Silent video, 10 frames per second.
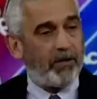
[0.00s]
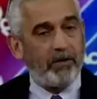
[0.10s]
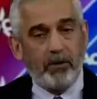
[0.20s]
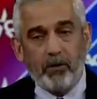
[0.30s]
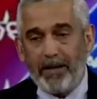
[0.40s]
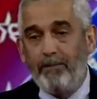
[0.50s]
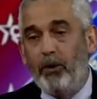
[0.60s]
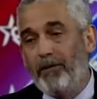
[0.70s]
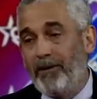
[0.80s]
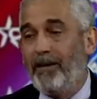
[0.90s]
a great
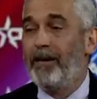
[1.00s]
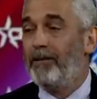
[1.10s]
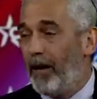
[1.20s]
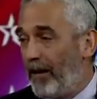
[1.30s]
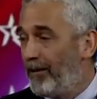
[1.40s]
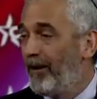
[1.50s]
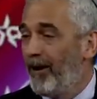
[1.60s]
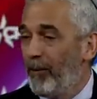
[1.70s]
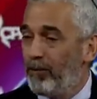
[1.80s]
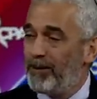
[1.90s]
movie, and
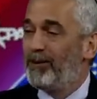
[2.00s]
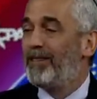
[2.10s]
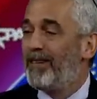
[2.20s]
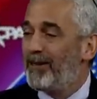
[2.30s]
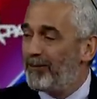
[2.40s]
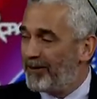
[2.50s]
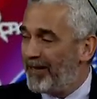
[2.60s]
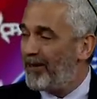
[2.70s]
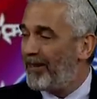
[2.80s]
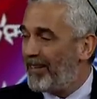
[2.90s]
please
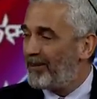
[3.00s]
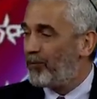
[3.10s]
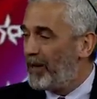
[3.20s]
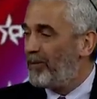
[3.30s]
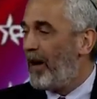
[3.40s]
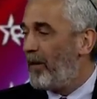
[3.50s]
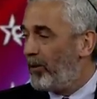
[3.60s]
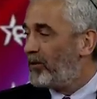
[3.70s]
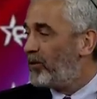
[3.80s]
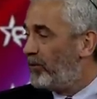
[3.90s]
get to read my
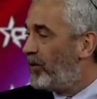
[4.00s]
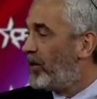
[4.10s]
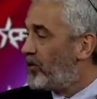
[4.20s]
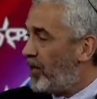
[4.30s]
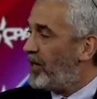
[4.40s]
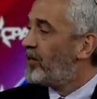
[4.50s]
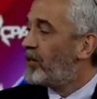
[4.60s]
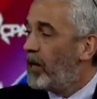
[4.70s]
book too if you get a chance.